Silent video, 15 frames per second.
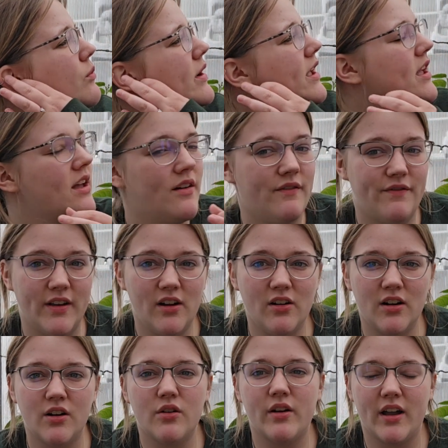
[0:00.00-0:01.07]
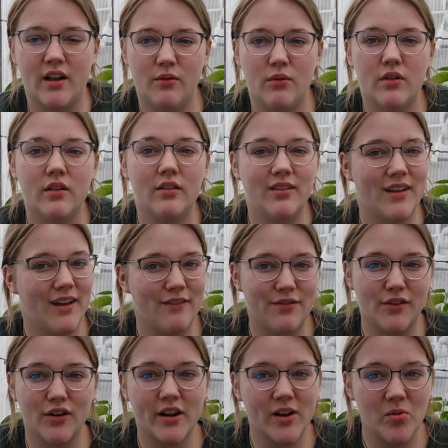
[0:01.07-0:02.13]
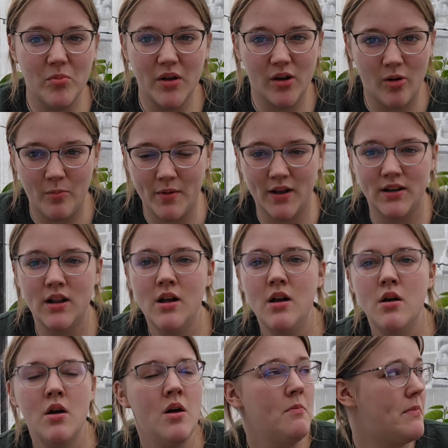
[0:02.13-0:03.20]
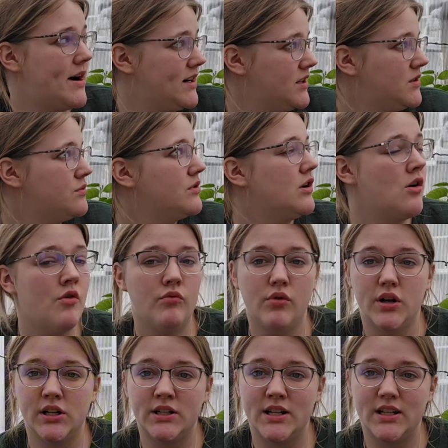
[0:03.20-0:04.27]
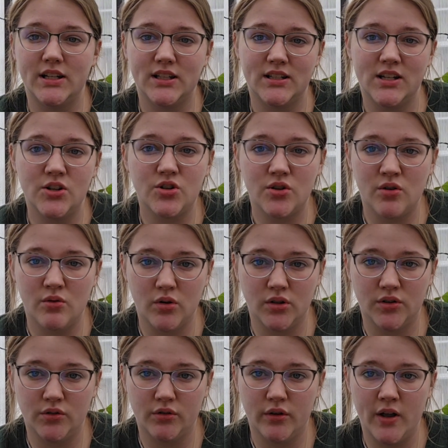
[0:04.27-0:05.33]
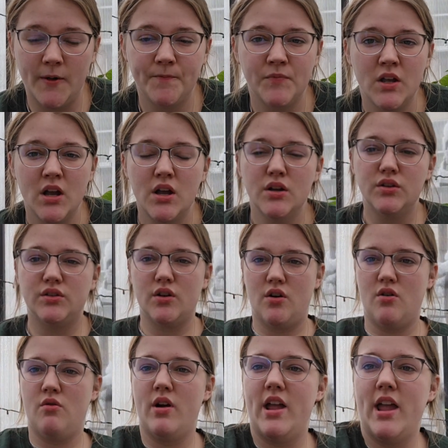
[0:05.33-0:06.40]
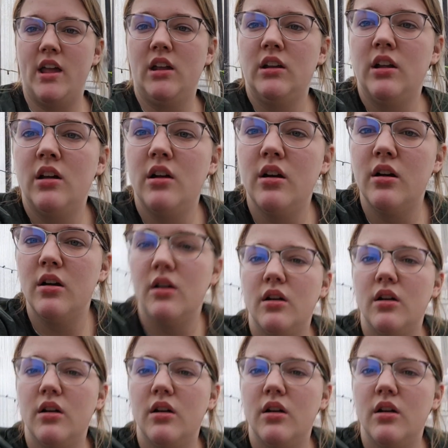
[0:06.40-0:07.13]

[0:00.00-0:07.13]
we figured, okay, well, if they're going to be open, might as well run an extension cord through it. So in